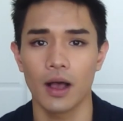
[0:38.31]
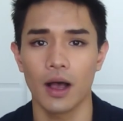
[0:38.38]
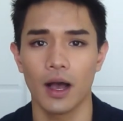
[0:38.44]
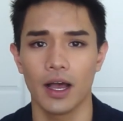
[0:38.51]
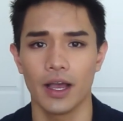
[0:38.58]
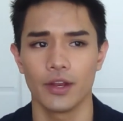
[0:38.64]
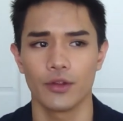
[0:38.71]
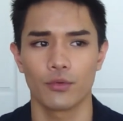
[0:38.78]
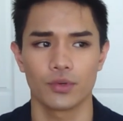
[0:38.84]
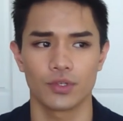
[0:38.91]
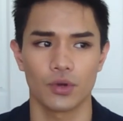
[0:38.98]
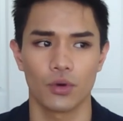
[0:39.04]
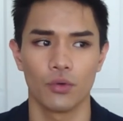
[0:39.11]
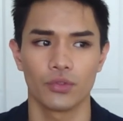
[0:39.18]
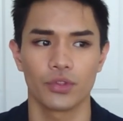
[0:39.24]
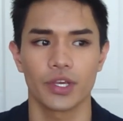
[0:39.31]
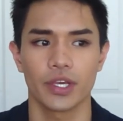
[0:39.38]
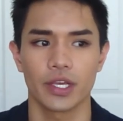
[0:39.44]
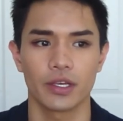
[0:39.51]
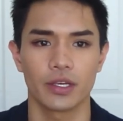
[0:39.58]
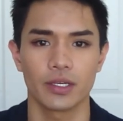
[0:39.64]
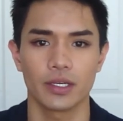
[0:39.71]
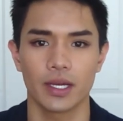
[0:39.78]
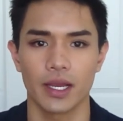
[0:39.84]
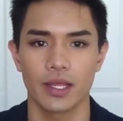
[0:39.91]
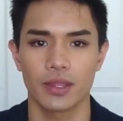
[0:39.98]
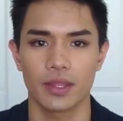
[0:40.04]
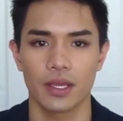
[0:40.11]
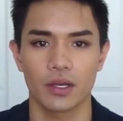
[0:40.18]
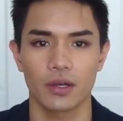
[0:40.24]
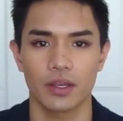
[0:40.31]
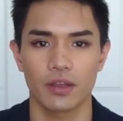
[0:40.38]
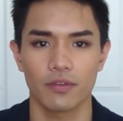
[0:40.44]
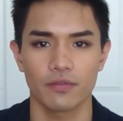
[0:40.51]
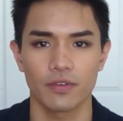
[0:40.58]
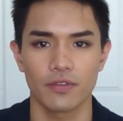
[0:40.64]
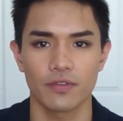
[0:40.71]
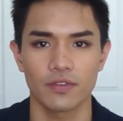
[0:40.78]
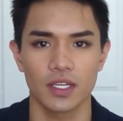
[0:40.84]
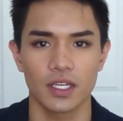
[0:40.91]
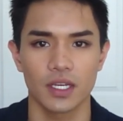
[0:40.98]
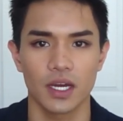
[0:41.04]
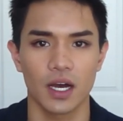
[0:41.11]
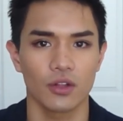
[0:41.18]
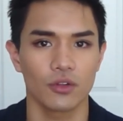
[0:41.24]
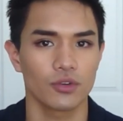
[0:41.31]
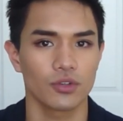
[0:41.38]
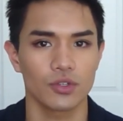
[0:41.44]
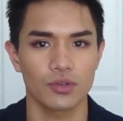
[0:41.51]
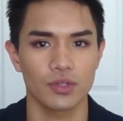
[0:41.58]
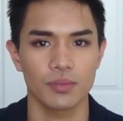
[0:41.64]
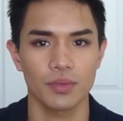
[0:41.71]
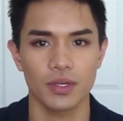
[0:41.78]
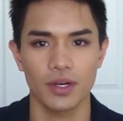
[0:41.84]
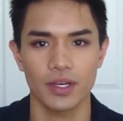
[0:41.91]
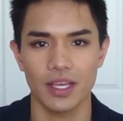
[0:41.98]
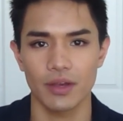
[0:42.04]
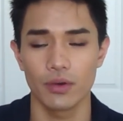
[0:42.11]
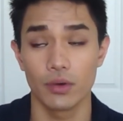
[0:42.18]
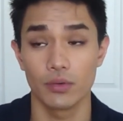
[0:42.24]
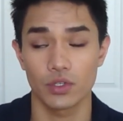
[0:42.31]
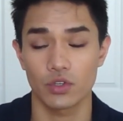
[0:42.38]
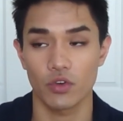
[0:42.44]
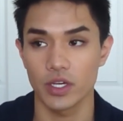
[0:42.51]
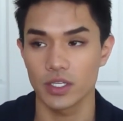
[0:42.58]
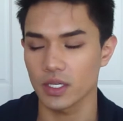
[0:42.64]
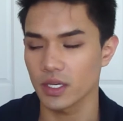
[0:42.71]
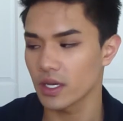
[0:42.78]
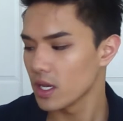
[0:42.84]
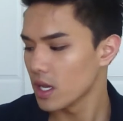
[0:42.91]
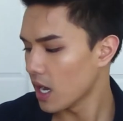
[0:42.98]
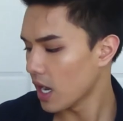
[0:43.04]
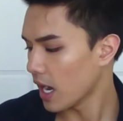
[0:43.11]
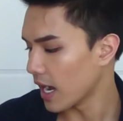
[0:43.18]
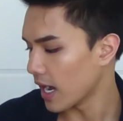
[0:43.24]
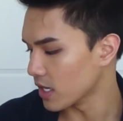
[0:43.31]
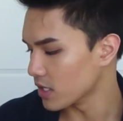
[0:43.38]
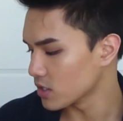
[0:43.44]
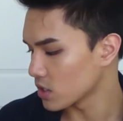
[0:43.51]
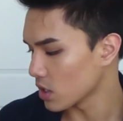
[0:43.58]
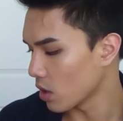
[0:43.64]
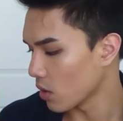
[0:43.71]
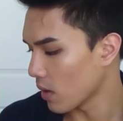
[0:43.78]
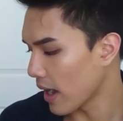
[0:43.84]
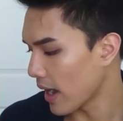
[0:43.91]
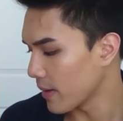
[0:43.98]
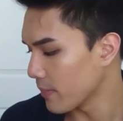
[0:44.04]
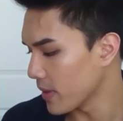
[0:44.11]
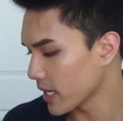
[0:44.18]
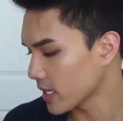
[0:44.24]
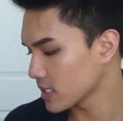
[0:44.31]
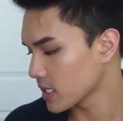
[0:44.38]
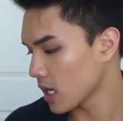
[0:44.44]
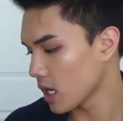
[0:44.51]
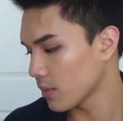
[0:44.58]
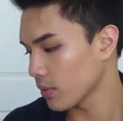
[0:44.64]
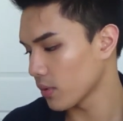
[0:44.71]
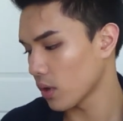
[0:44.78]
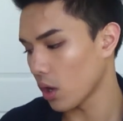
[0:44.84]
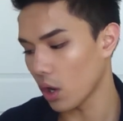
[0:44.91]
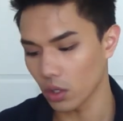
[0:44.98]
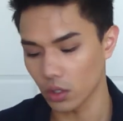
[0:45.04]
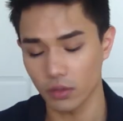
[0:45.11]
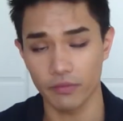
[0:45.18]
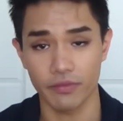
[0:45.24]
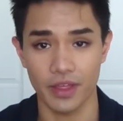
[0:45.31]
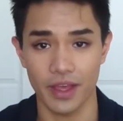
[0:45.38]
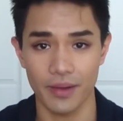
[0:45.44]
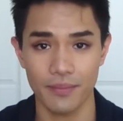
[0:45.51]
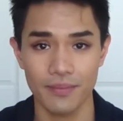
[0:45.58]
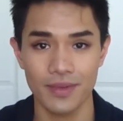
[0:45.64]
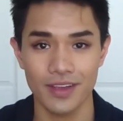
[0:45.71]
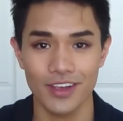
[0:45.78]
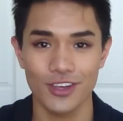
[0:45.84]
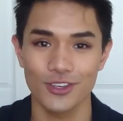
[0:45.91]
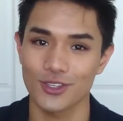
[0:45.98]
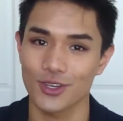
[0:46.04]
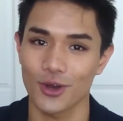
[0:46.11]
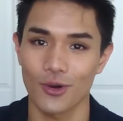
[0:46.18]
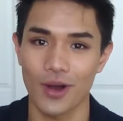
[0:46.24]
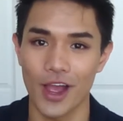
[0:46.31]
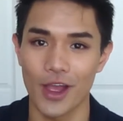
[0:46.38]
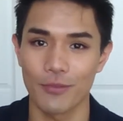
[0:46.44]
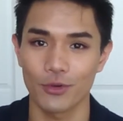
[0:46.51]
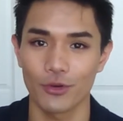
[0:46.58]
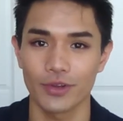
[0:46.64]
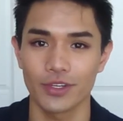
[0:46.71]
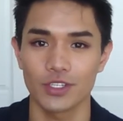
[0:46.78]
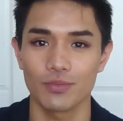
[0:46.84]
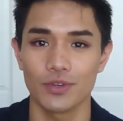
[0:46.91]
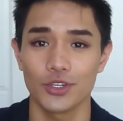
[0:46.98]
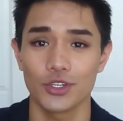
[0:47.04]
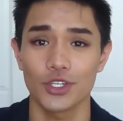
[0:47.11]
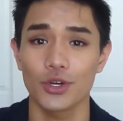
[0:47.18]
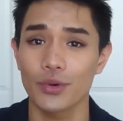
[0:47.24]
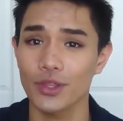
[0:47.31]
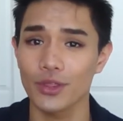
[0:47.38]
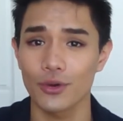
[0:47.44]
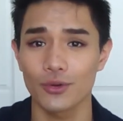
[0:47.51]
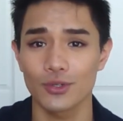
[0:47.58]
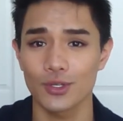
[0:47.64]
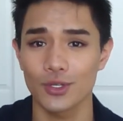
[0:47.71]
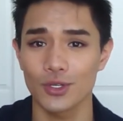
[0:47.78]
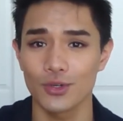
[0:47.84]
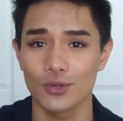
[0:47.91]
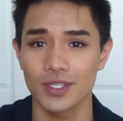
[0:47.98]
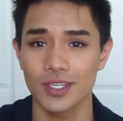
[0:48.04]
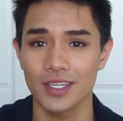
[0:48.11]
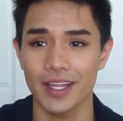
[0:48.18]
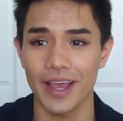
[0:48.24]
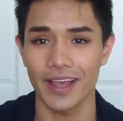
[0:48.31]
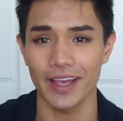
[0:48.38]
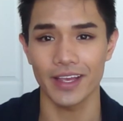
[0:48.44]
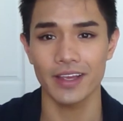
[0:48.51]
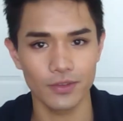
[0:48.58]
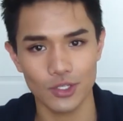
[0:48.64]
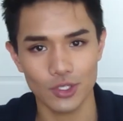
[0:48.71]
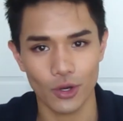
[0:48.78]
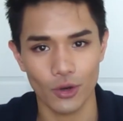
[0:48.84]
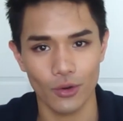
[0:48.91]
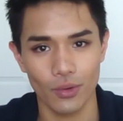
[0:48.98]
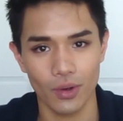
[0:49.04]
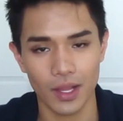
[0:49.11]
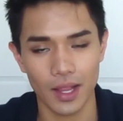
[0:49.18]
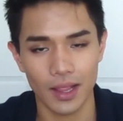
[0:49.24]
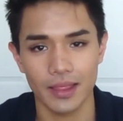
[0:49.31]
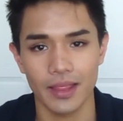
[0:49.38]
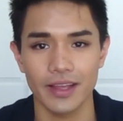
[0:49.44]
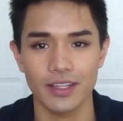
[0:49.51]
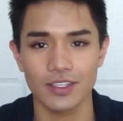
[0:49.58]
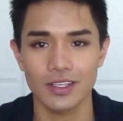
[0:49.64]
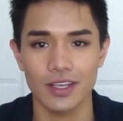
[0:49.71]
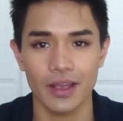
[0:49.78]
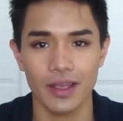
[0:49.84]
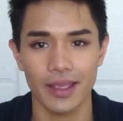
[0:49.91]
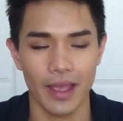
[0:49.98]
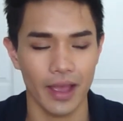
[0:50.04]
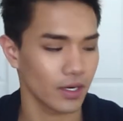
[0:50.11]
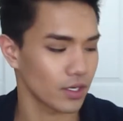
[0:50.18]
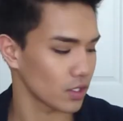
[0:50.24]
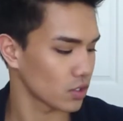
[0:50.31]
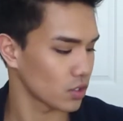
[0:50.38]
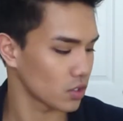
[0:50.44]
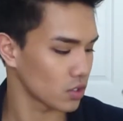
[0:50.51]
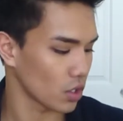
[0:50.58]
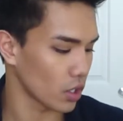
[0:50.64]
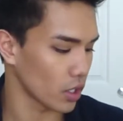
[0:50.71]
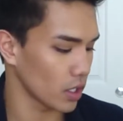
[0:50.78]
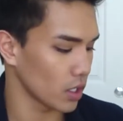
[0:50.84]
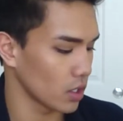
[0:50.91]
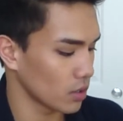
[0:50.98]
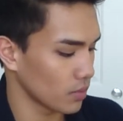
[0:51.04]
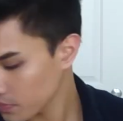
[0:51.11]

Uh, and it was only, I think, like $50 or something like that. It was crazy. Uh, so I picked up all of them. So I'm going to be showing those to you today. So let's get started.